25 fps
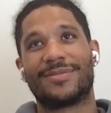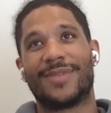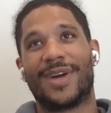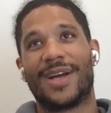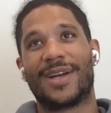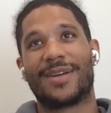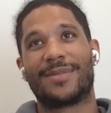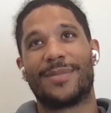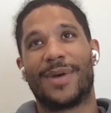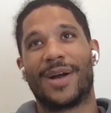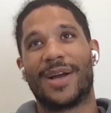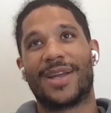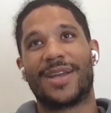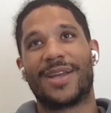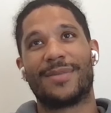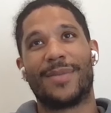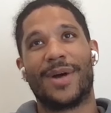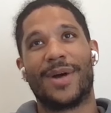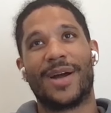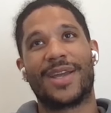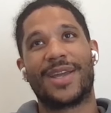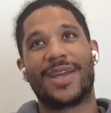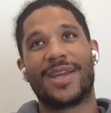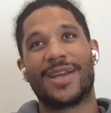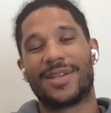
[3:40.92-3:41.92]

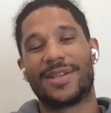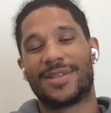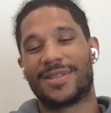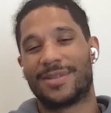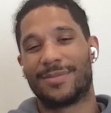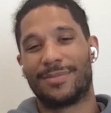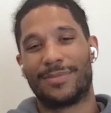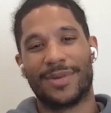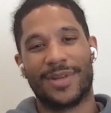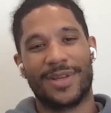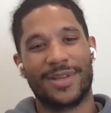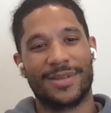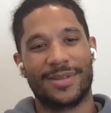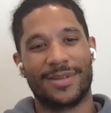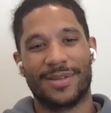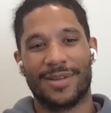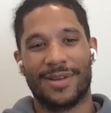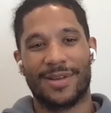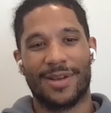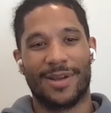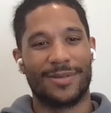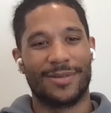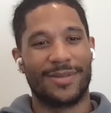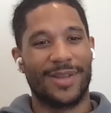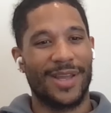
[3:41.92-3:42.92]
My kids,
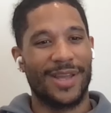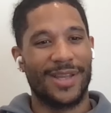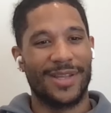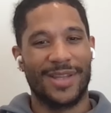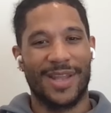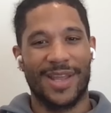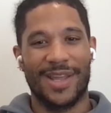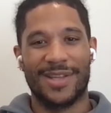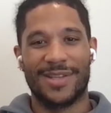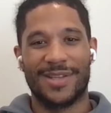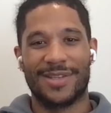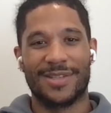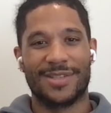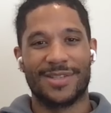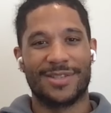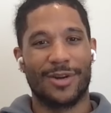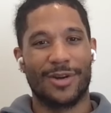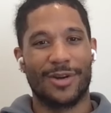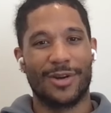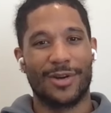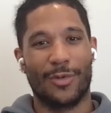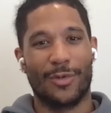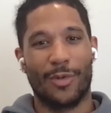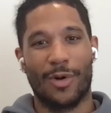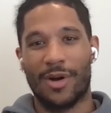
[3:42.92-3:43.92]
you know, they just
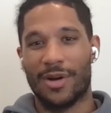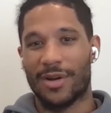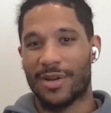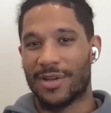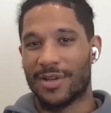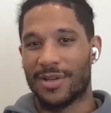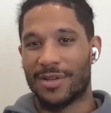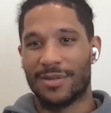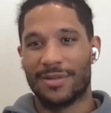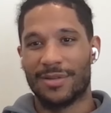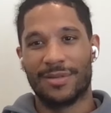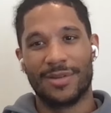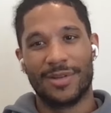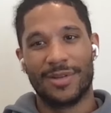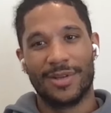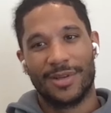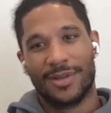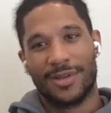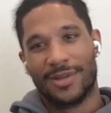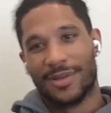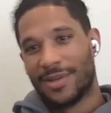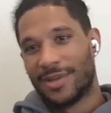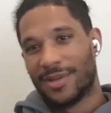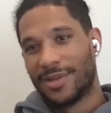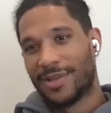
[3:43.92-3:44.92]
started walking.
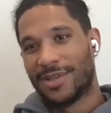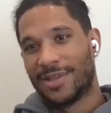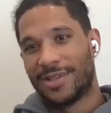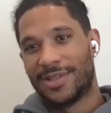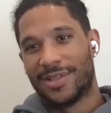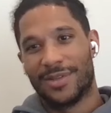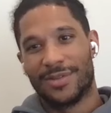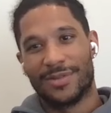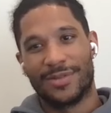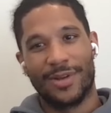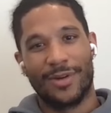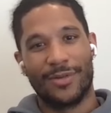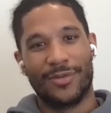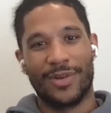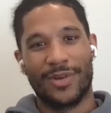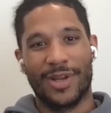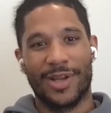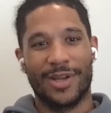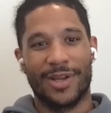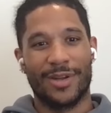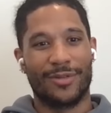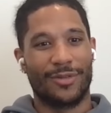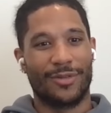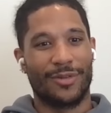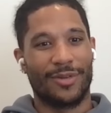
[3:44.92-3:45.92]
She was over
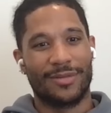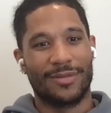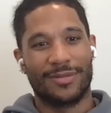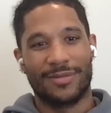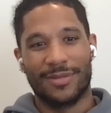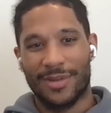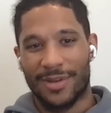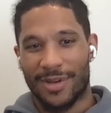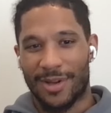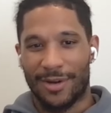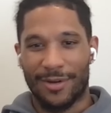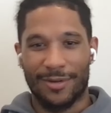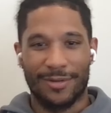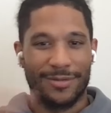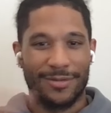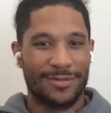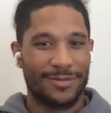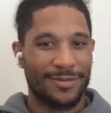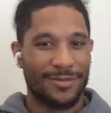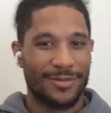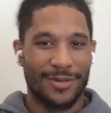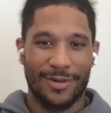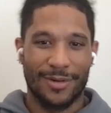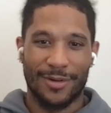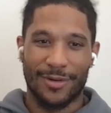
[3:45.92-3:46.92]
there, you know,
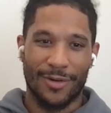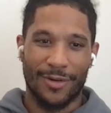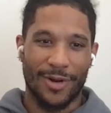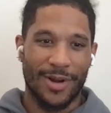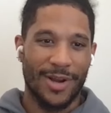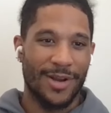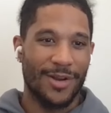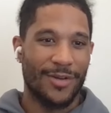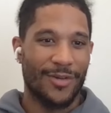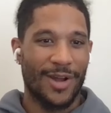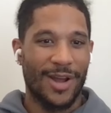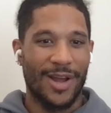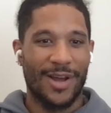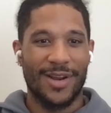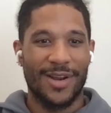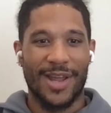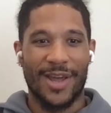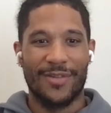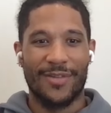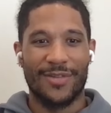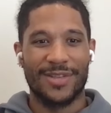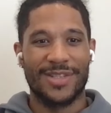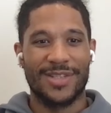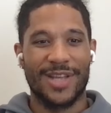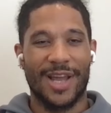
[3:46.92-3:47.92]
running around
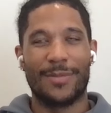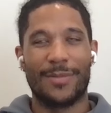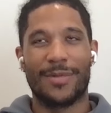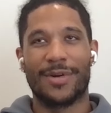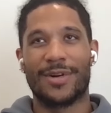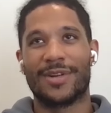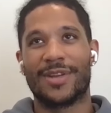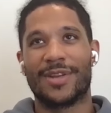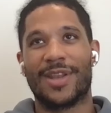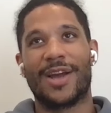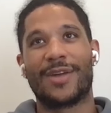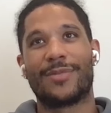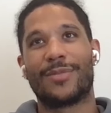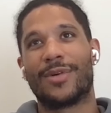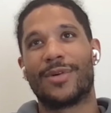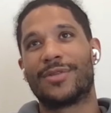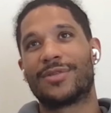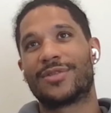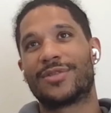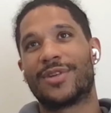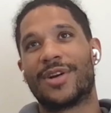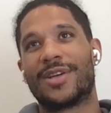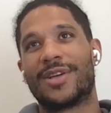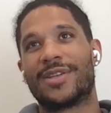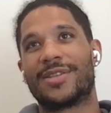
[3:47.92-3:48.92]
having the time of her life, bro. It
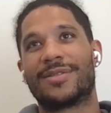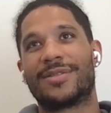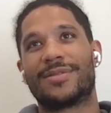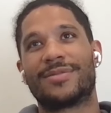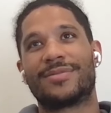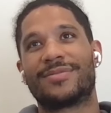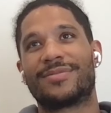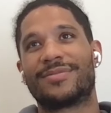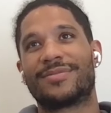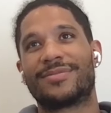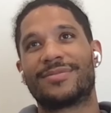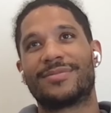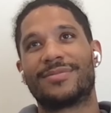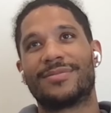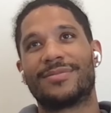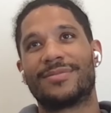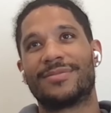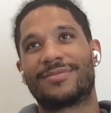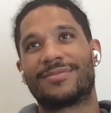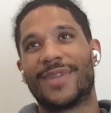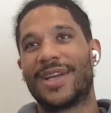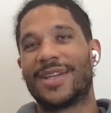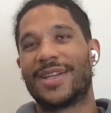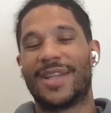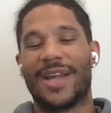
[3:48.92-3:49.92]
was crazy.
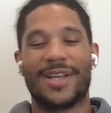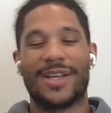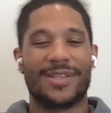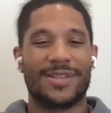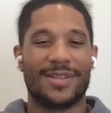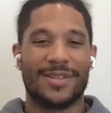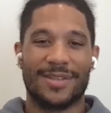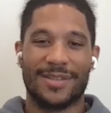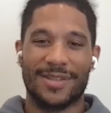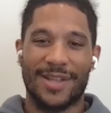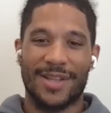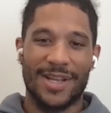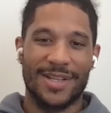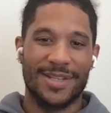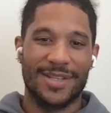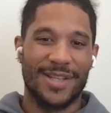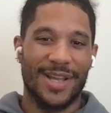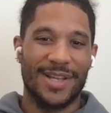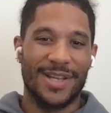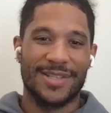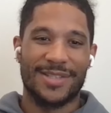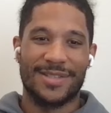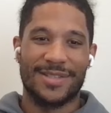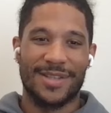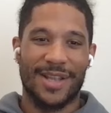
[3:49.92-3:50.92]
Nice
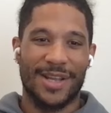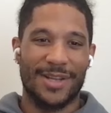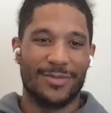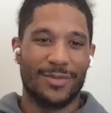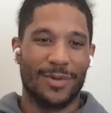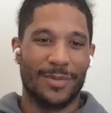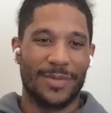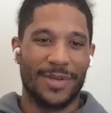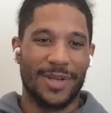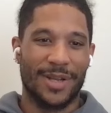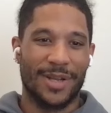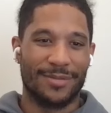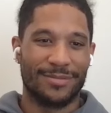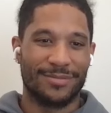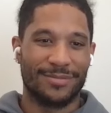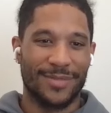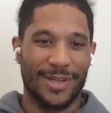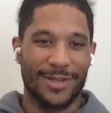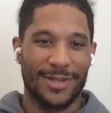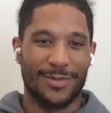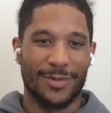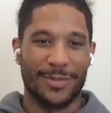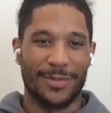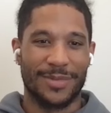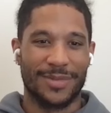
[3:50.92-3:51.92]
woman, though.
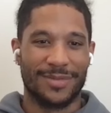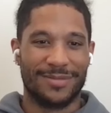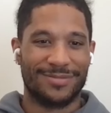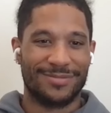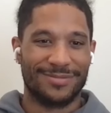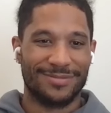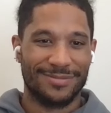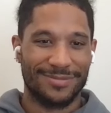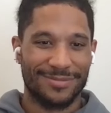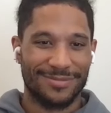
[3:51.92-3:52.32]
Nice woman.